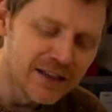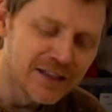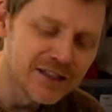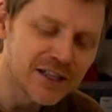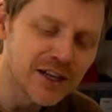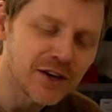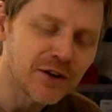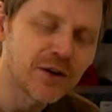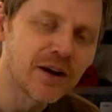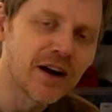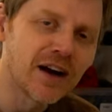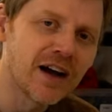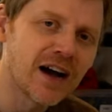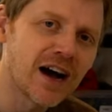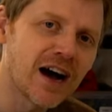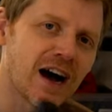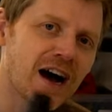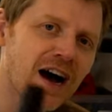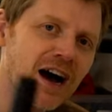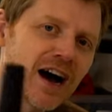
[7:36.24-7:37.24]
So
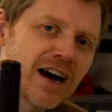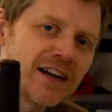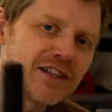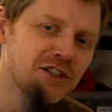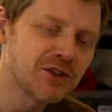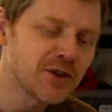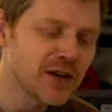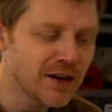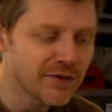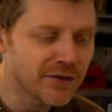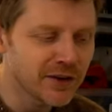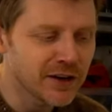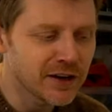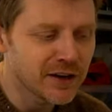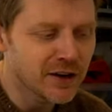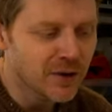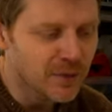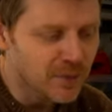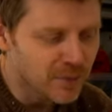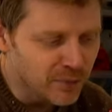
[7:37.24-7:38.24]
I do have
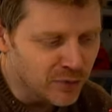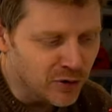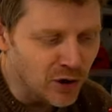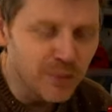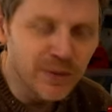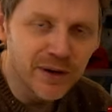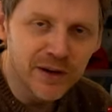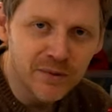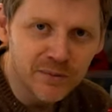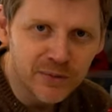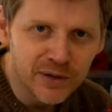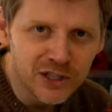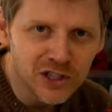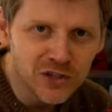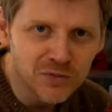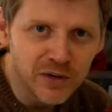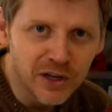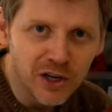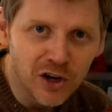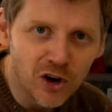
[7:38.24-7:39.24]
a proper
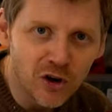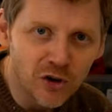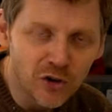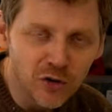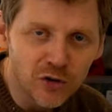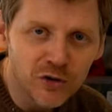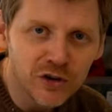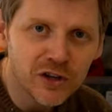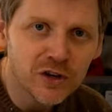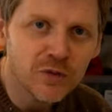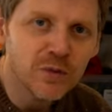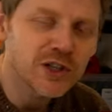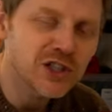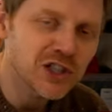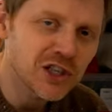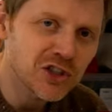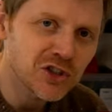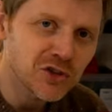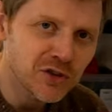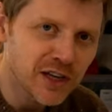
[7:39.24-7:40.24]
compression ring on order,
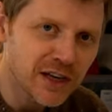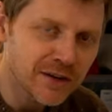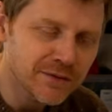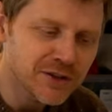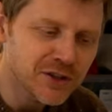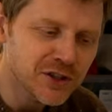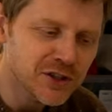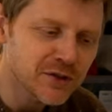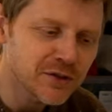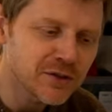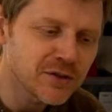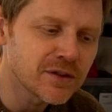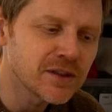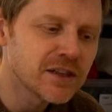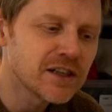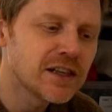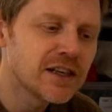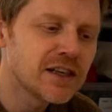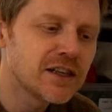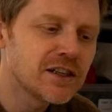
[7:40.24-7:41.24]
which I should have soon.
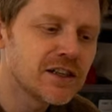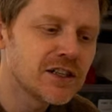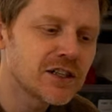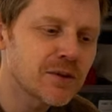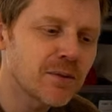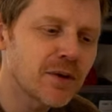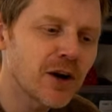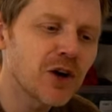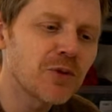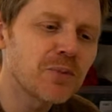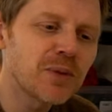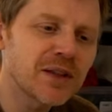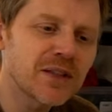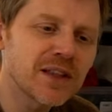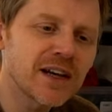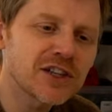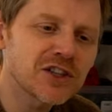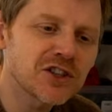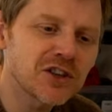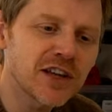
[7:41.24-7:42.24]
So I'm hoping
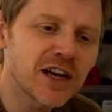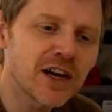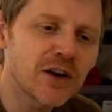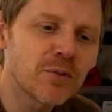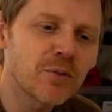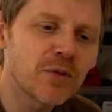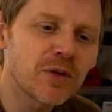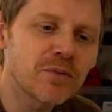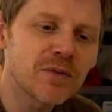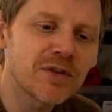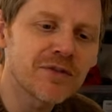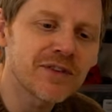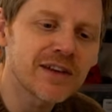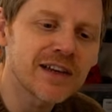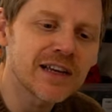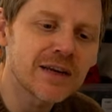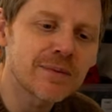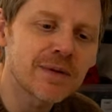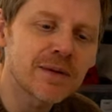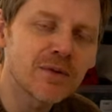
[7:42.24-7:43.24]
that should help with me
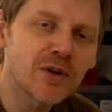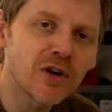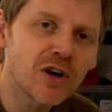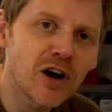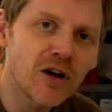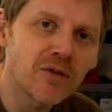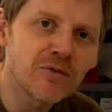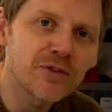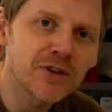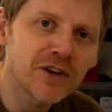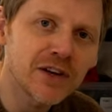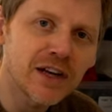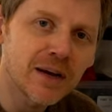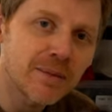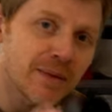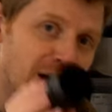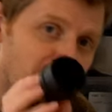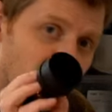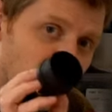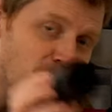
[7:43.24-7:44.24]
feeling a bit more confident
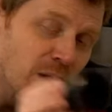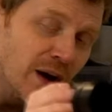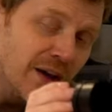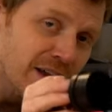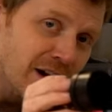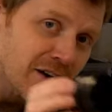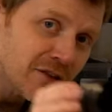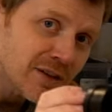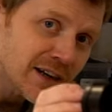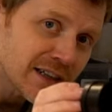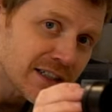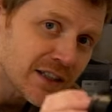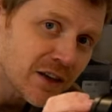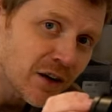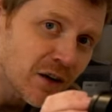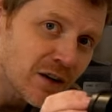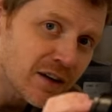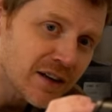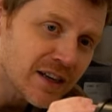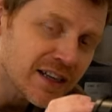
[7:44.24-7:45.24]
about where that red
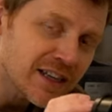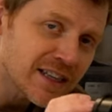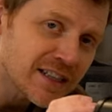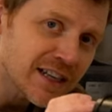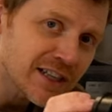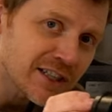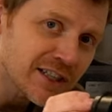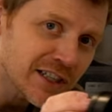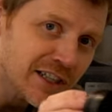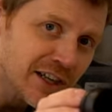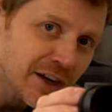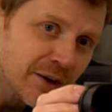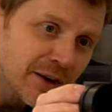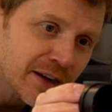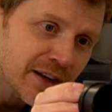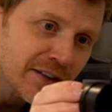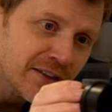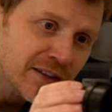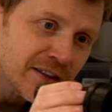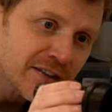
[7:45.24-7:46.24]
dot is actually
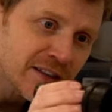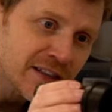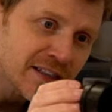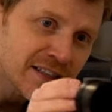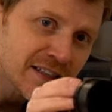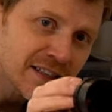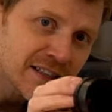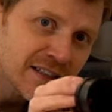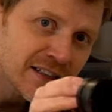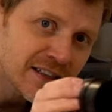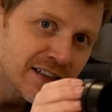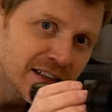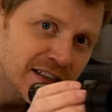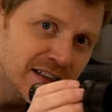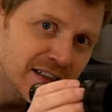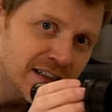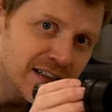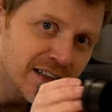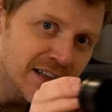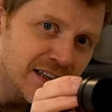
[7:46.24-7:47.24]
going and that this
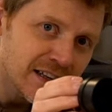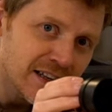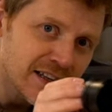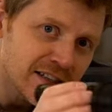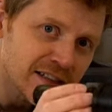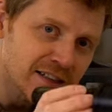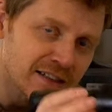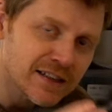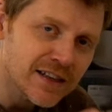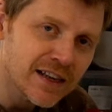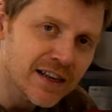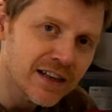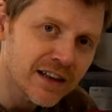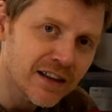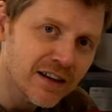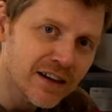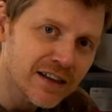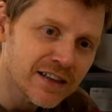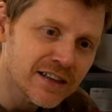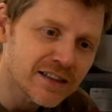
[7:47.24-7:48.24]
is
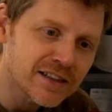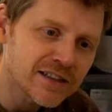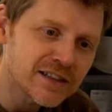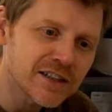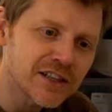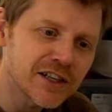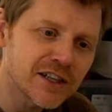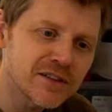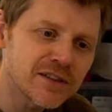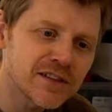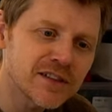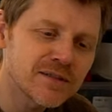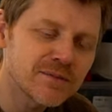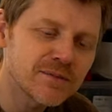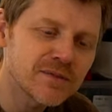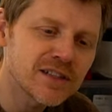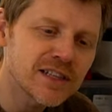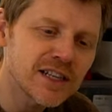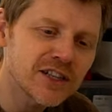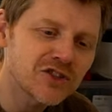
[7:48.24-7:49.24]
aligned,
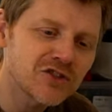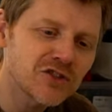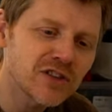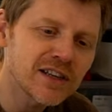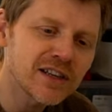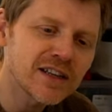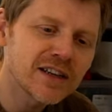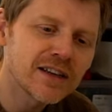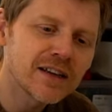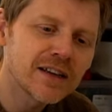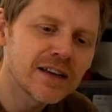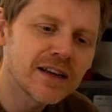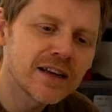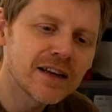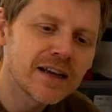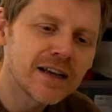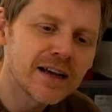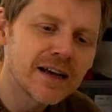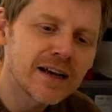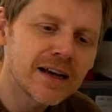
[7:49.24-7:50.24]
centrally.
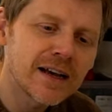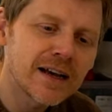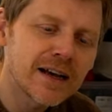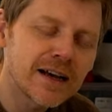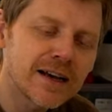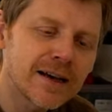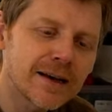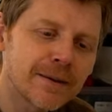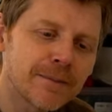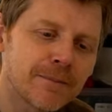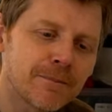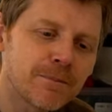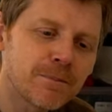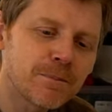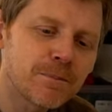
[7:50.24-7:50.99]
I